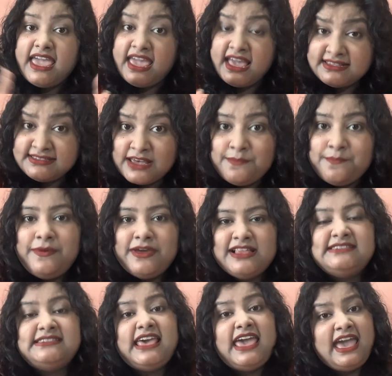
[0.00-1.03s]

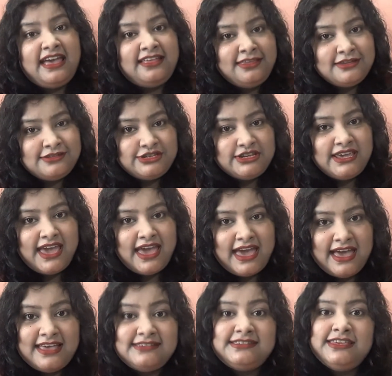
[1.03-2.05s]
examples Adichie
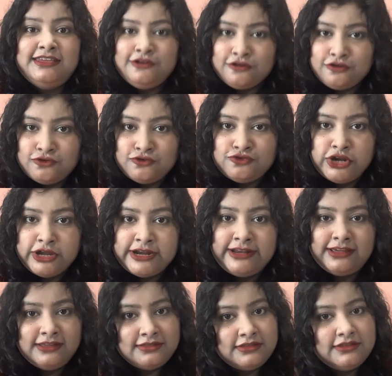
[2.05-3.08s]
has
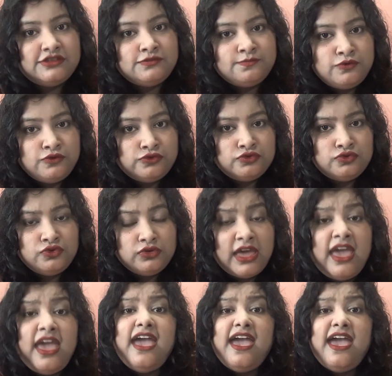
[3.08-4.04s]
included in this book